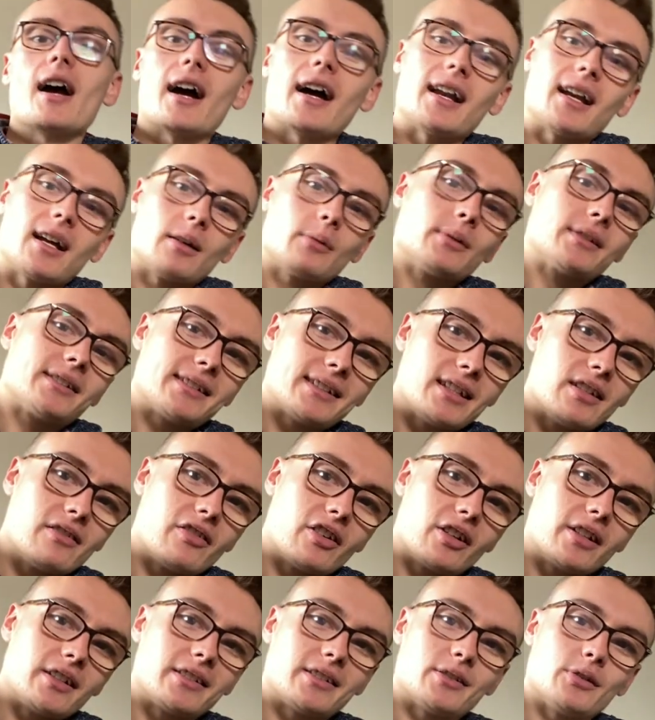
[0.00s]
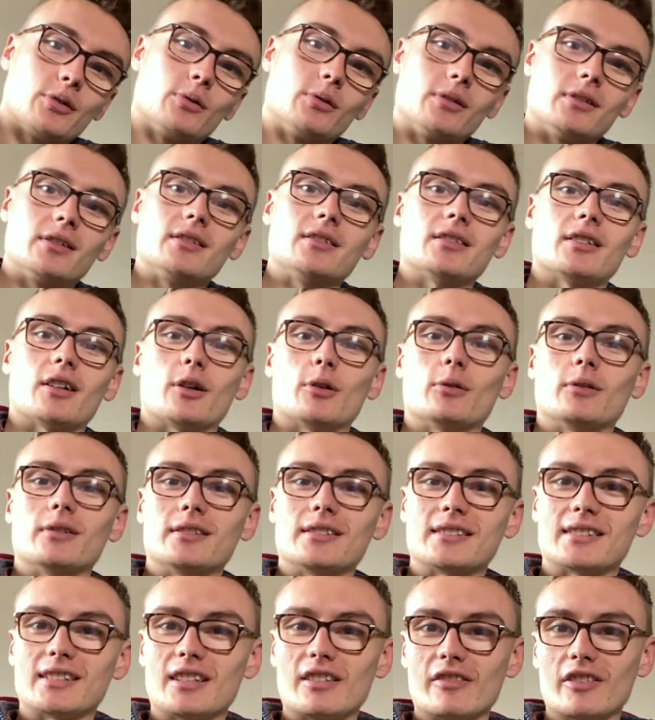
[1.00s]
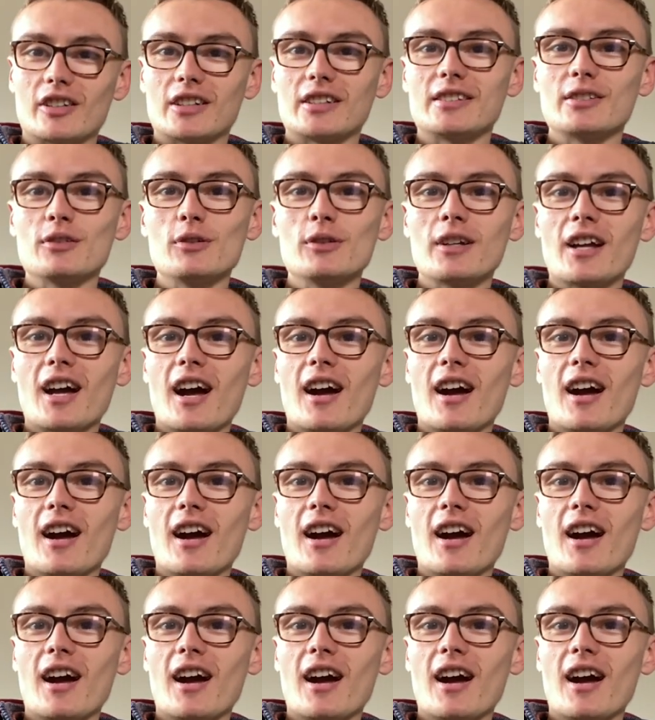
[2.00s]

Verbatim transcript: And I will see you very soon. So, see you very soon,